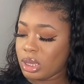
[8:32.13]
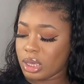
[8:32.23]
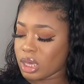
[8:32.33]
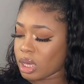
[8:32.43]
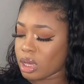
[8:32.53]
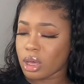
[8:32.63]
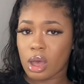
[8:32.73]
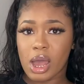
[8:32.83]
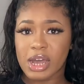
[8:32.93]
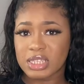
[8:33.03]

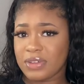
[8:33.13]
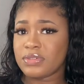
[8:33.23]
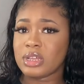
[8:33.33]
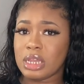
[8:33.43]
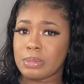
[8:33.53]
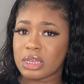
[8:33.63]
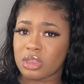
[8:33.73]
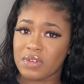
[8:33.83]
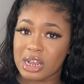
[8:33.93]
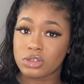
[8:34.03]
yeah, I definitely made the
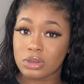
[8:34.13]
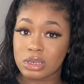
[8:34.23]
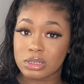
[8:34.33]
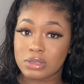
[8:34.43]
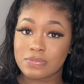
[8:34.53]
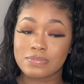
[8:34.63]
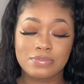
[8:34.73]
right choice.